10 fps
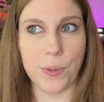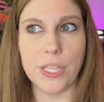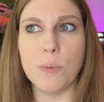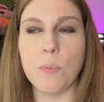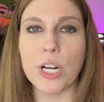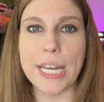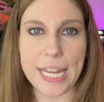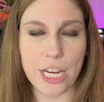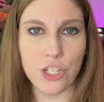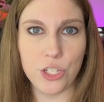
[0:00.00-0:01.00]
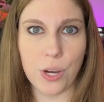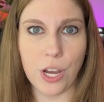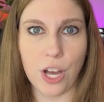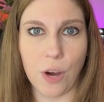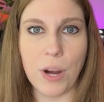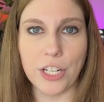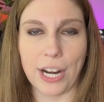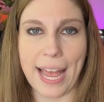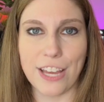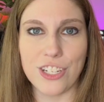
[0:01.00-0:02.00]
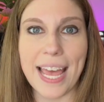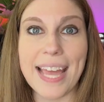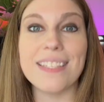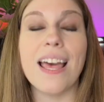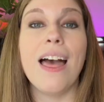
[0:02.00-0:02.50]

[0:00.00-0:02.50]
And the more niche you can go on your hashtags,